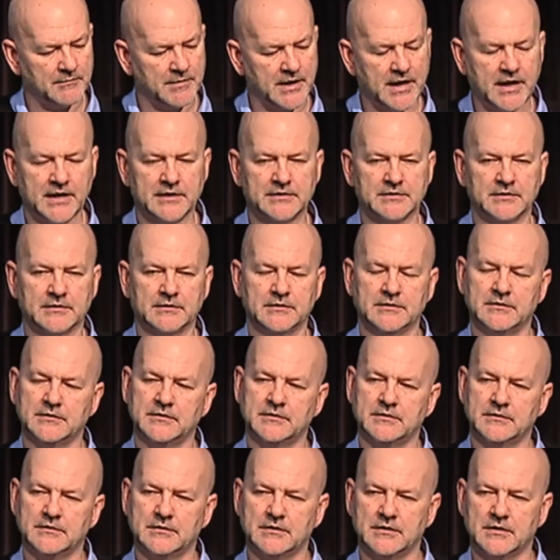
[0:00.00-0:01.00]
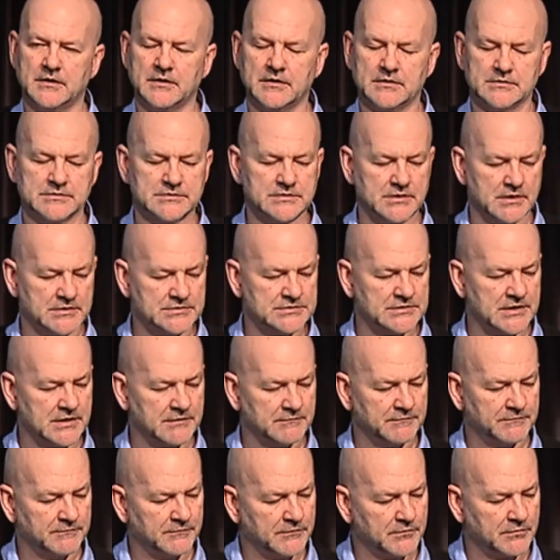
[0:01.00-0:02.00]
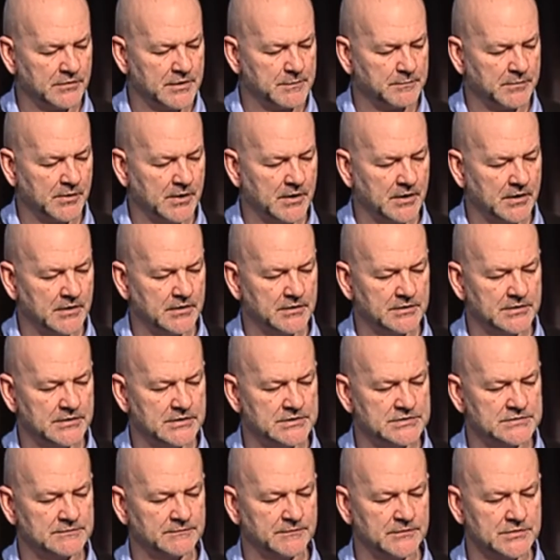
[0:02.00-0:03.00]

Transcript: had a set of three priorities.